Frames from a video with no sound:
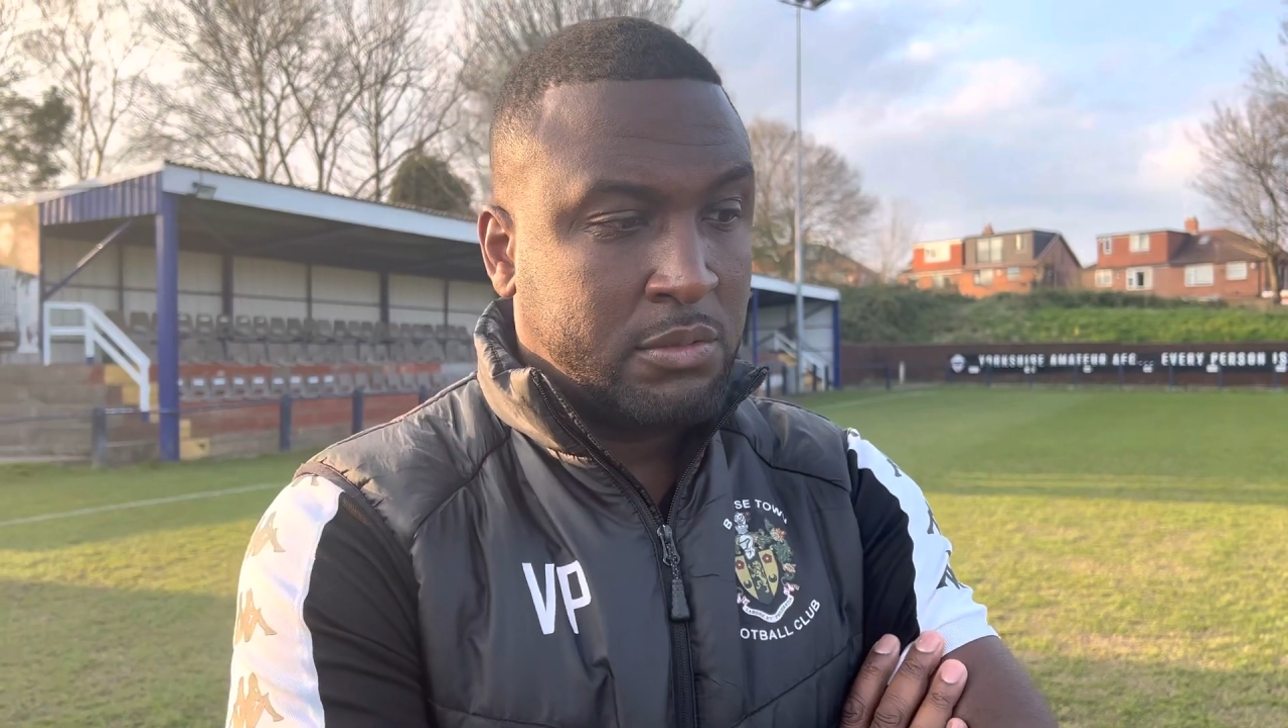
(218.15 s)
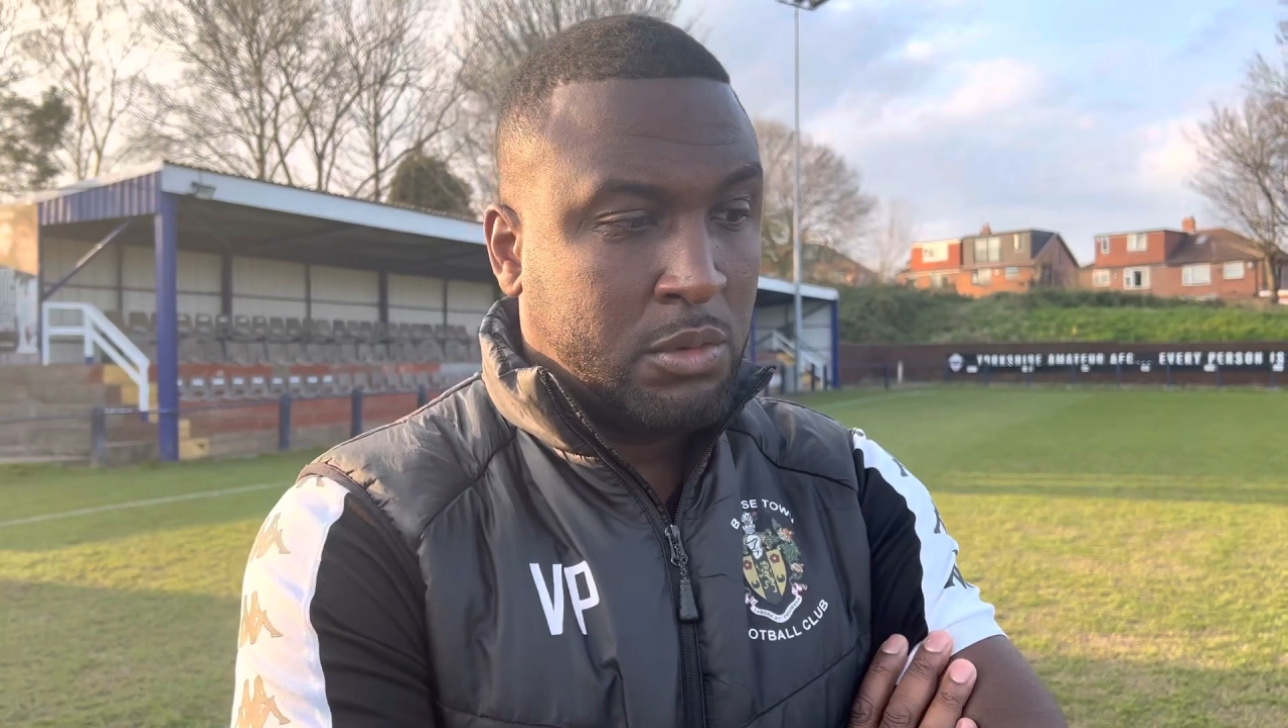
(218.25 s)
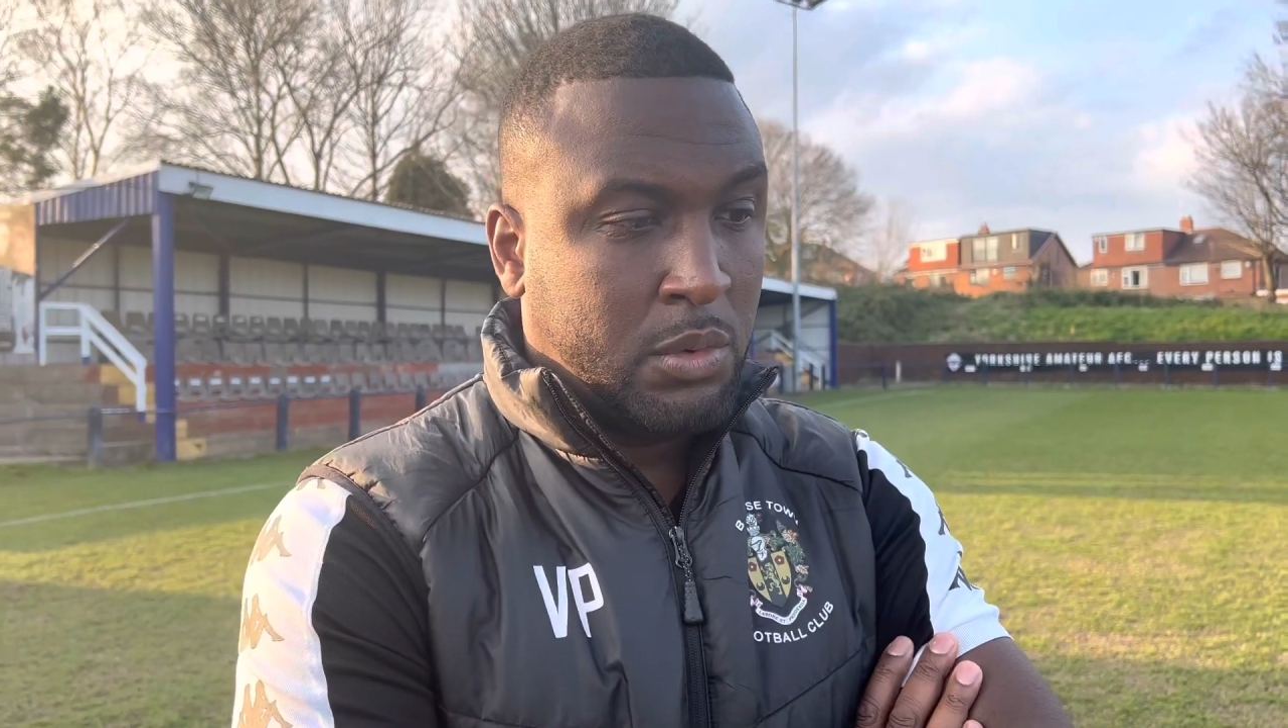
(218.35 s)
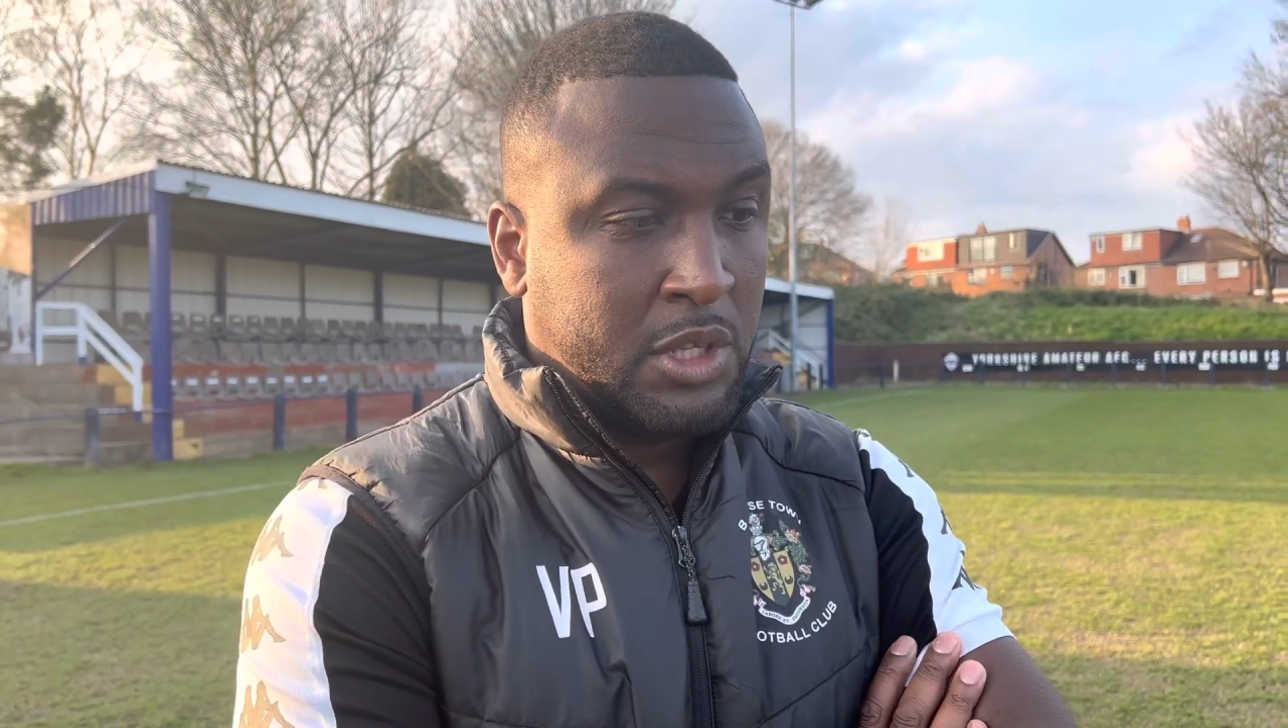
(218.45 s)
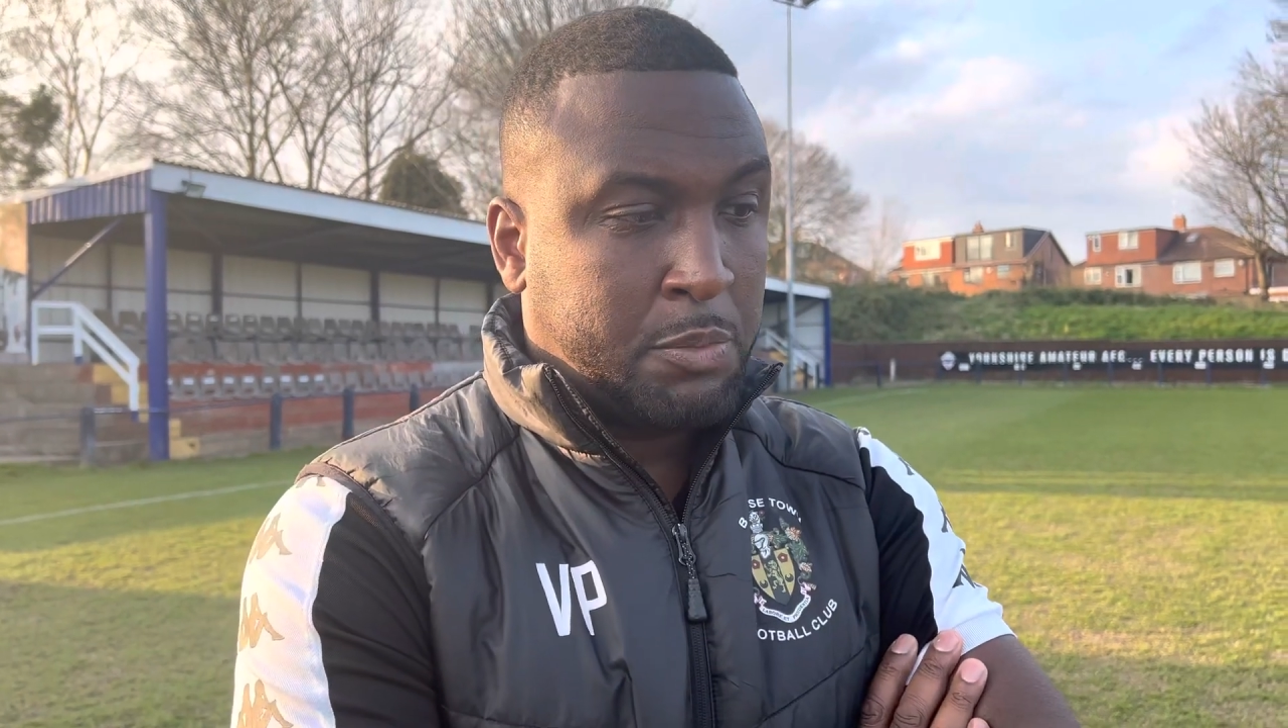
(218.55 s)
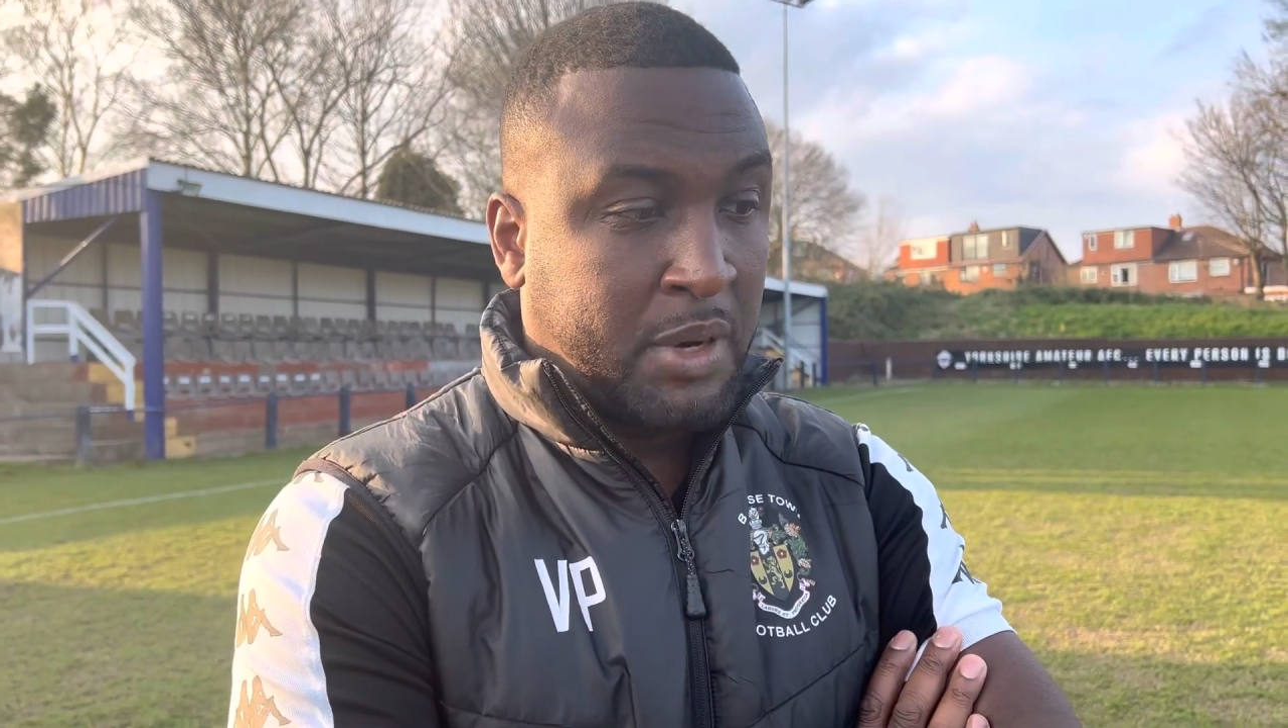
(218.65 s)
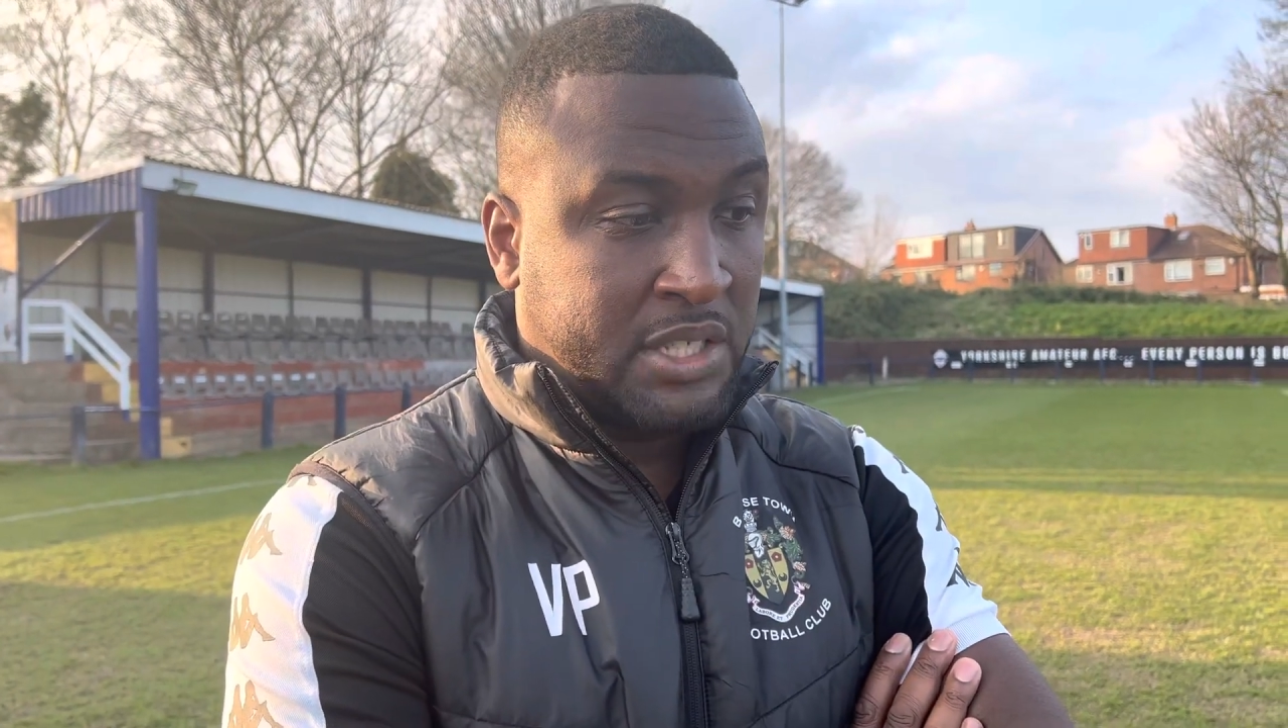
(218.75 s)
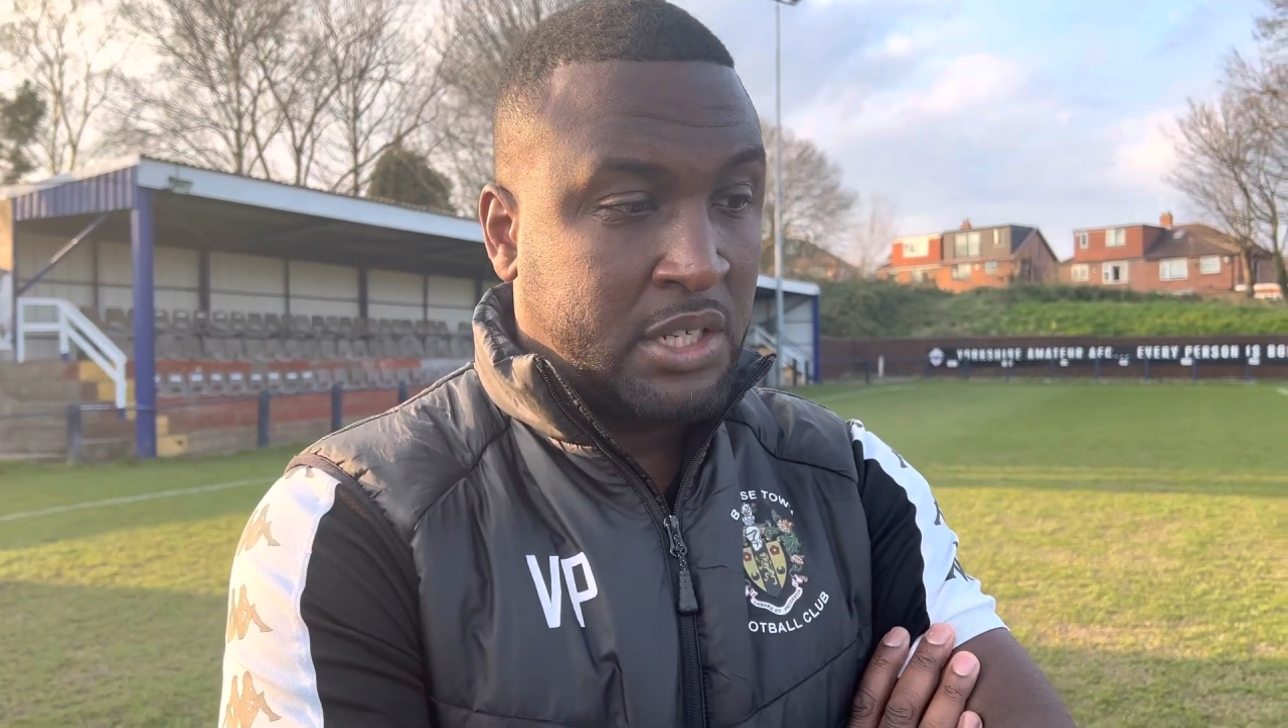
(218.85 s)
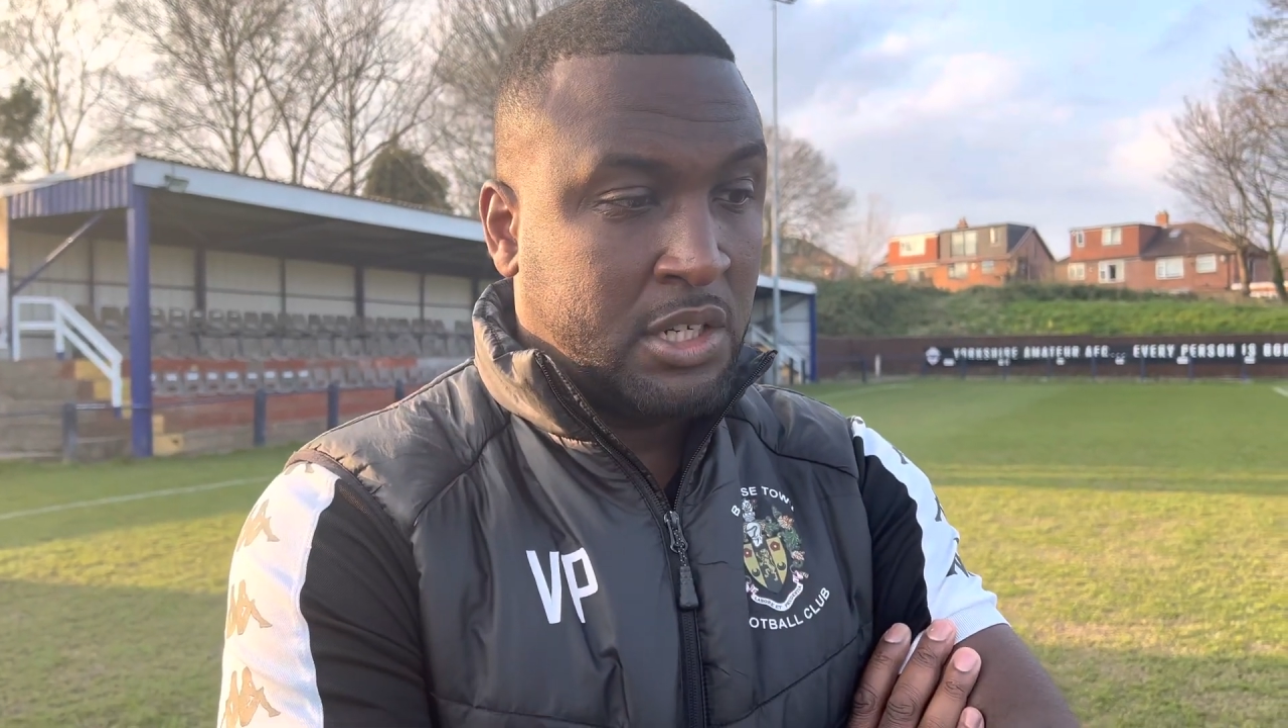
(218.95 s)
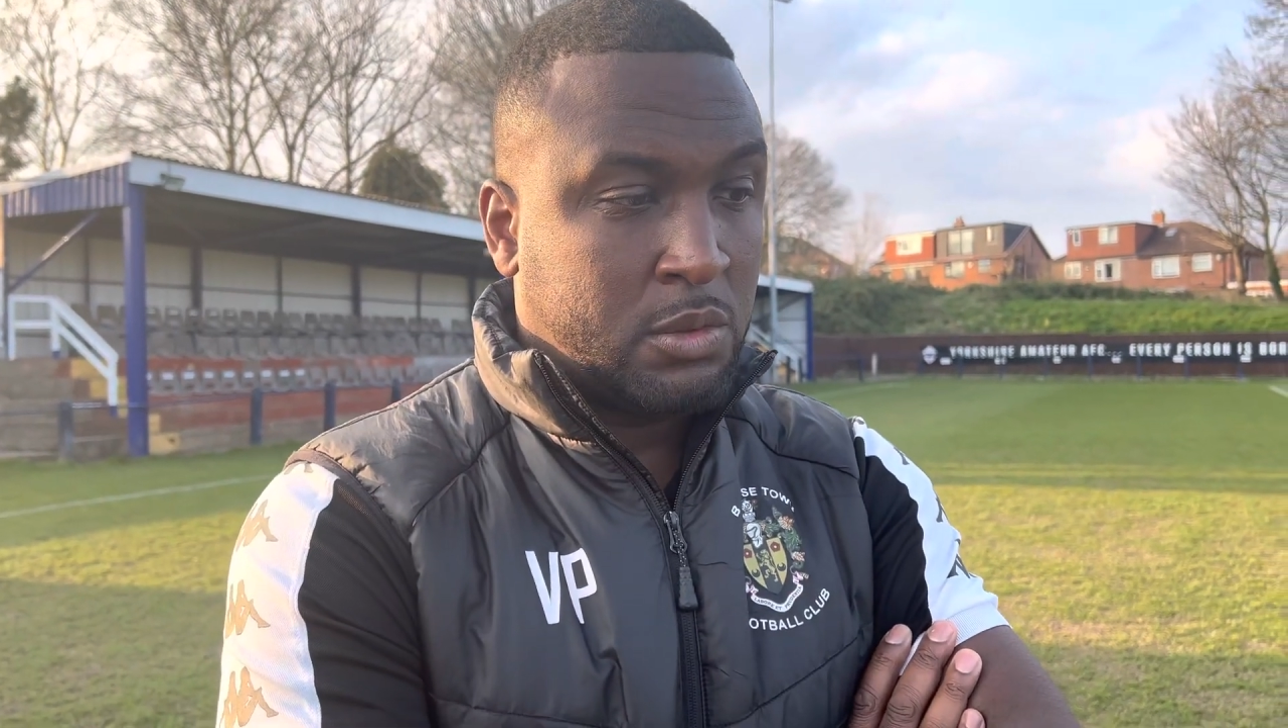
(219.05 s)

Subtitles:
with his pressing and